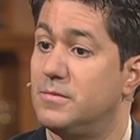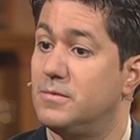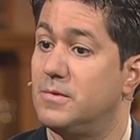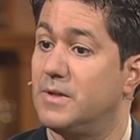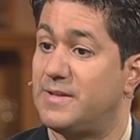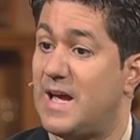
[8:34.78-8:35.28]

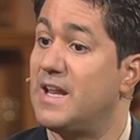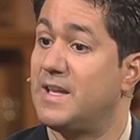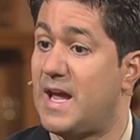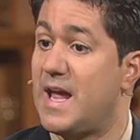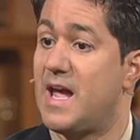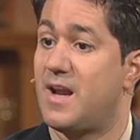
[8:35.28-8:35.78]
the talent
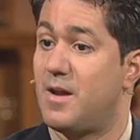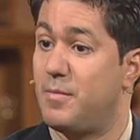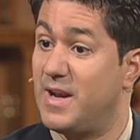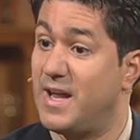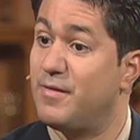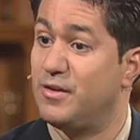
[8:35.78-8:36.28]
I had had
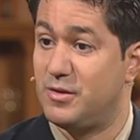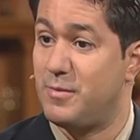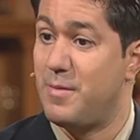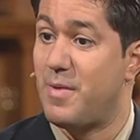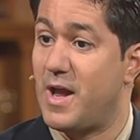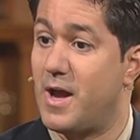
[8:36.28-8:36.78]
been given to
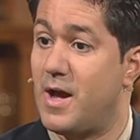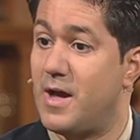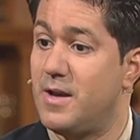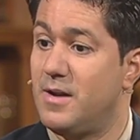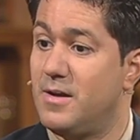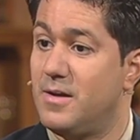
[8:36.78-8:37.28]
me by
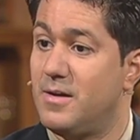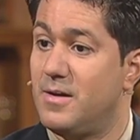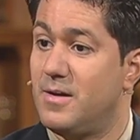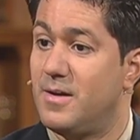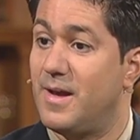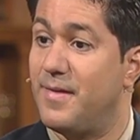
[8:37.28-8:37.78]
God,
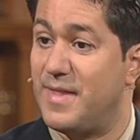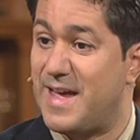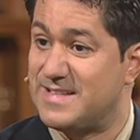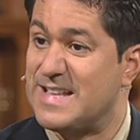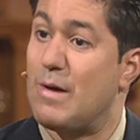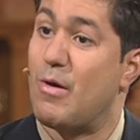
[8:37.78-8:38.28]
and
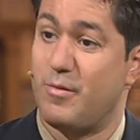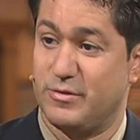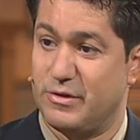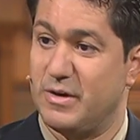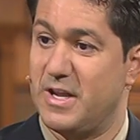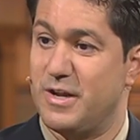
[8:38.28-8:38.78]
that's how I was
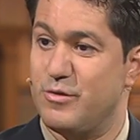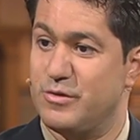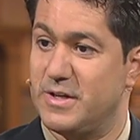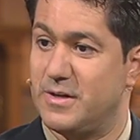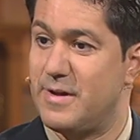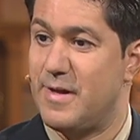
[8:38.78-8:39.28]
going to use
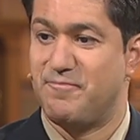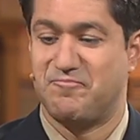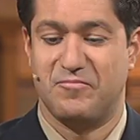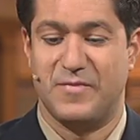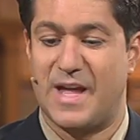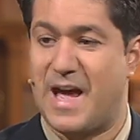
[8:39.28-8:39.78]
it
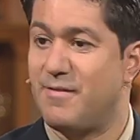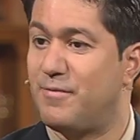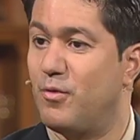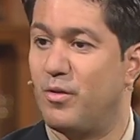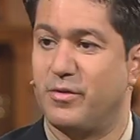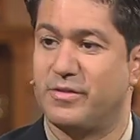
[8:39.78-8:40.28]
not
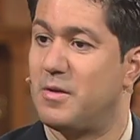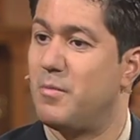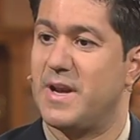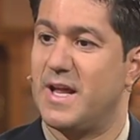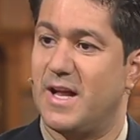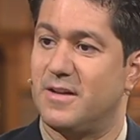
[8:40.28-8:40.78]
for
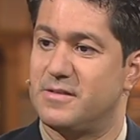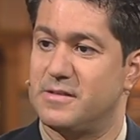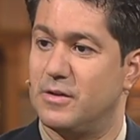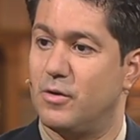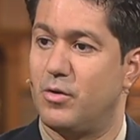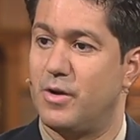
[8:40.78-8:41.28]
somebody else's
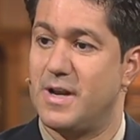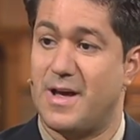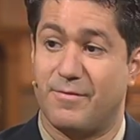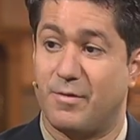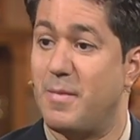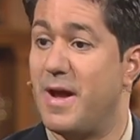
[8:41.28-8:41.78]
glory,
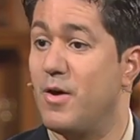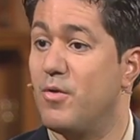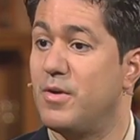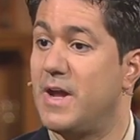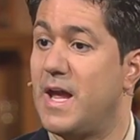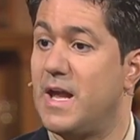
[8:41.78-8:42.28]
not for my
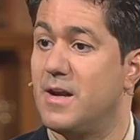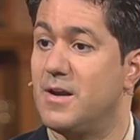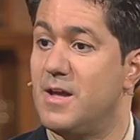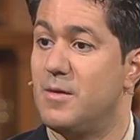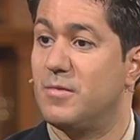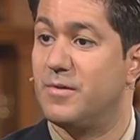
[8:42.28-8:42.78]
own gain,
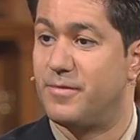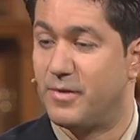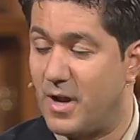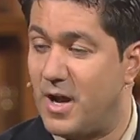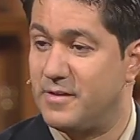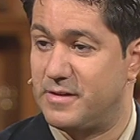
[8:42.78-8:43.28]
but for
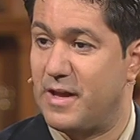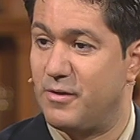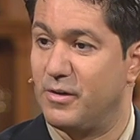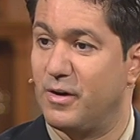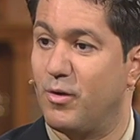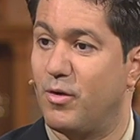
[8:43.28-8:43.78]
God's honor
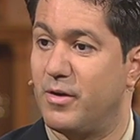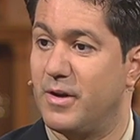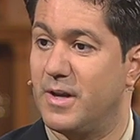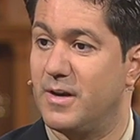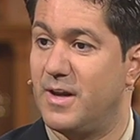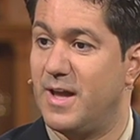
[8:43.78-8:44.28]
and glory.
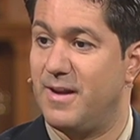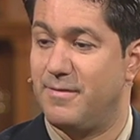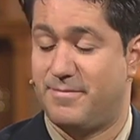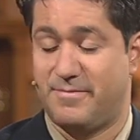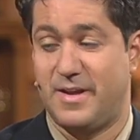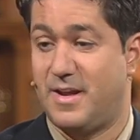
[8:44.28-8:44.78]
And, and,
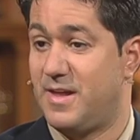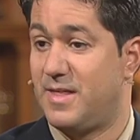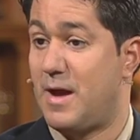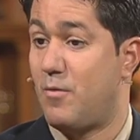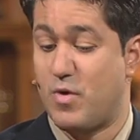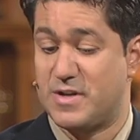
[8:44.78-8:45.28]
if
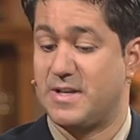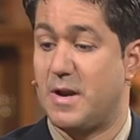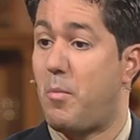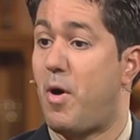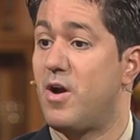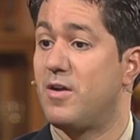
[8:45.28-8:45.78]
that wasn't a part